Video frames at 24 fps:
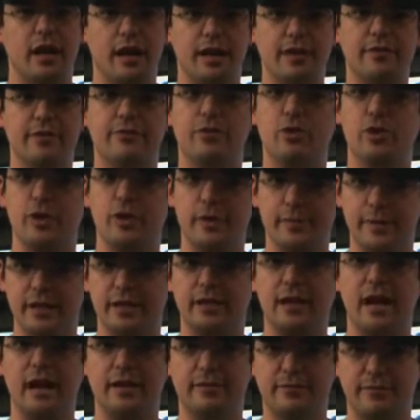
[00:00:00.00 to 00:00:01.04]
you've already been
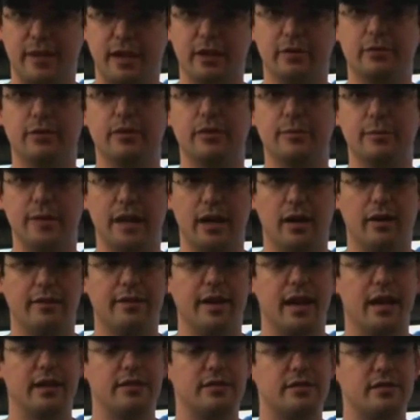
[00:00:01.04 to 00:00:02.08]
kind of following me on that.